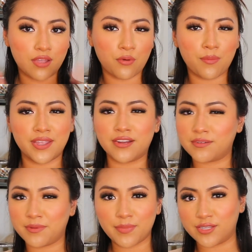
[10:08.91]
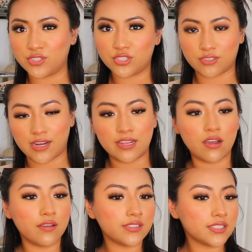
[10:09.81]
want my hair to be pinned straight,
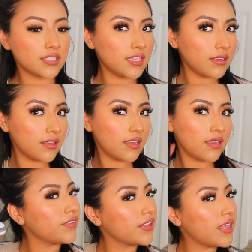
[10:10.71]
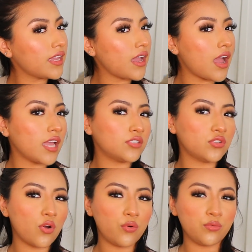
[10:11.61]
obviously. I feel like I
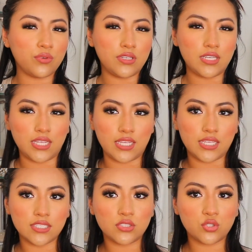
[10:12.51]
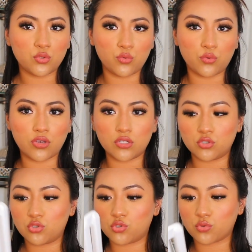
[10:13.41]
don't need to
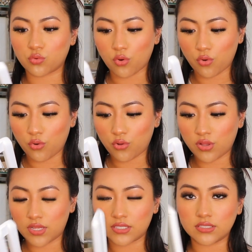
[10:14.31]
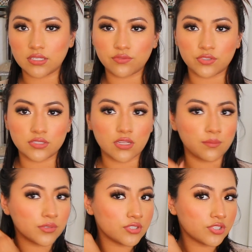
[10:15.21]
control a different
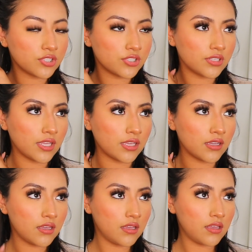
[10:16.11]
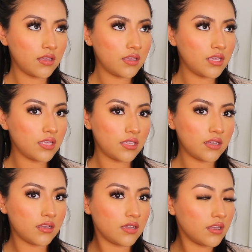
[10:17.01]
temperature. Like,
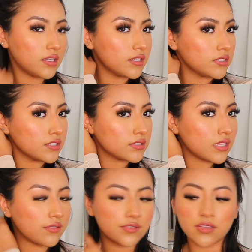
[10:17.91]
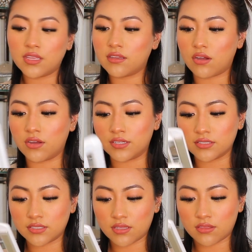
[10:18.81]
it just, I feel like
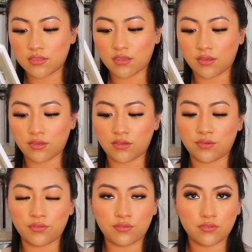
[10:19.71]
honestly the